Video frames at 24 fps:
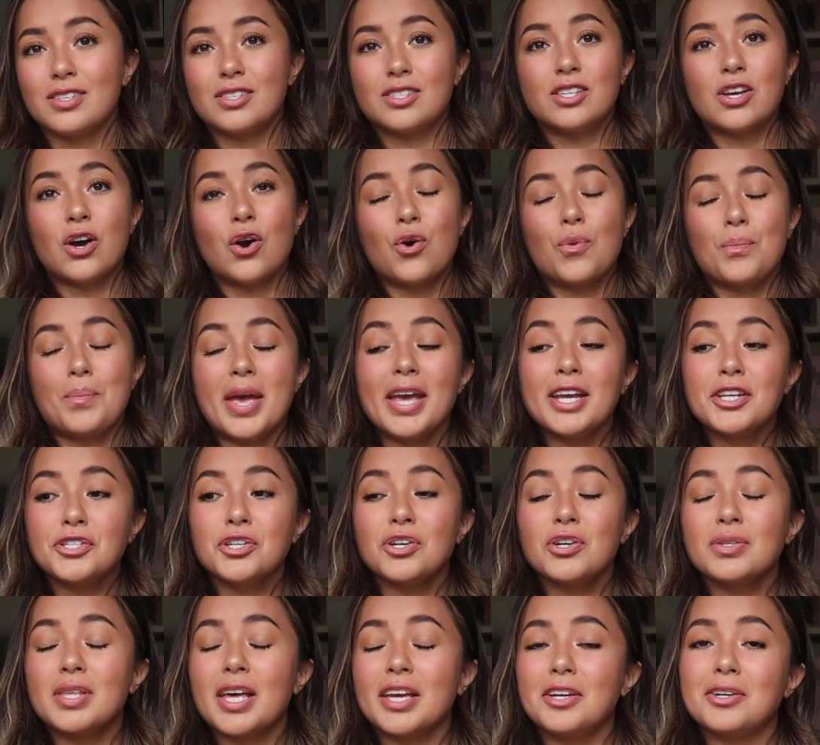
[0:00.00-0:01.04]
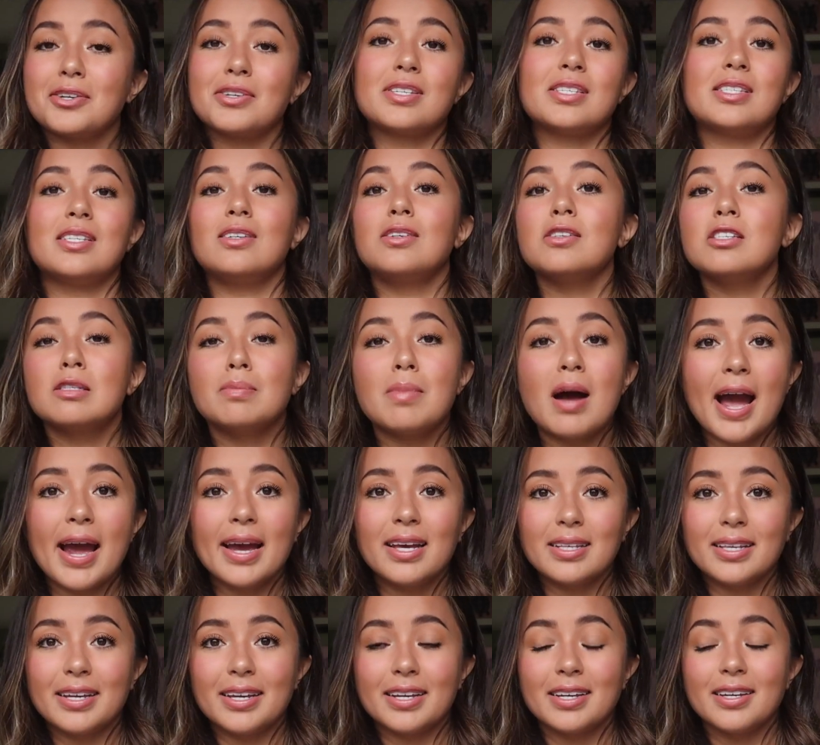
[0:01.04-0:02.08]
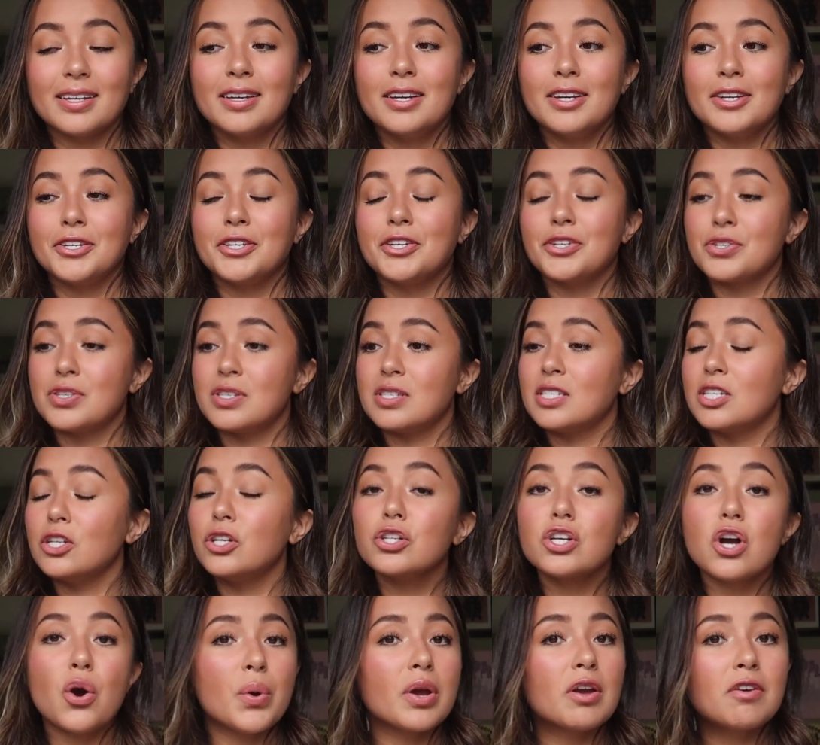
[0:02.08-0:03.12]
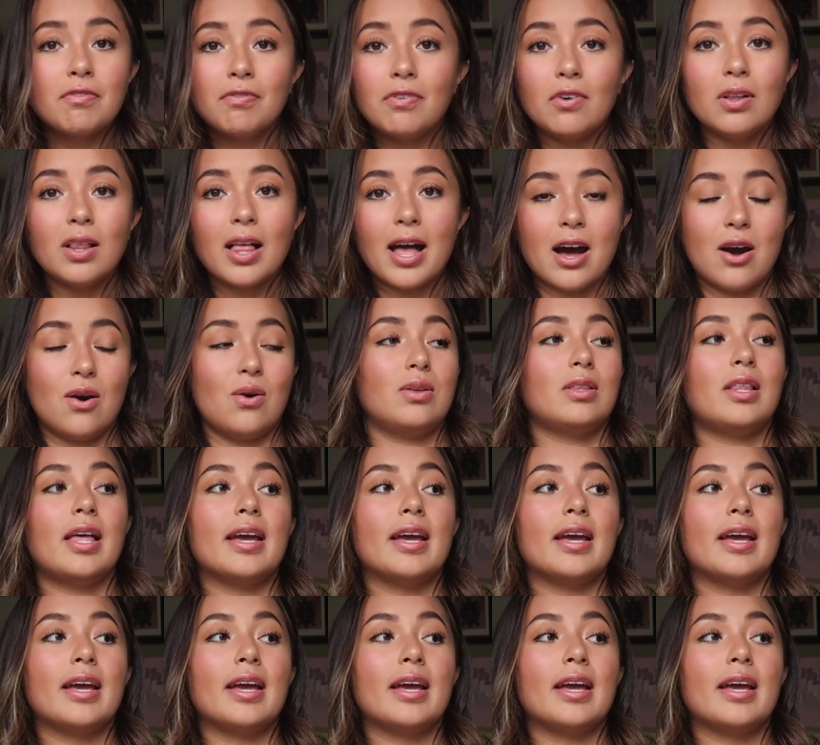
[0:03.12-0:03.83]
So make sure that you're still smiling, you're still going full out.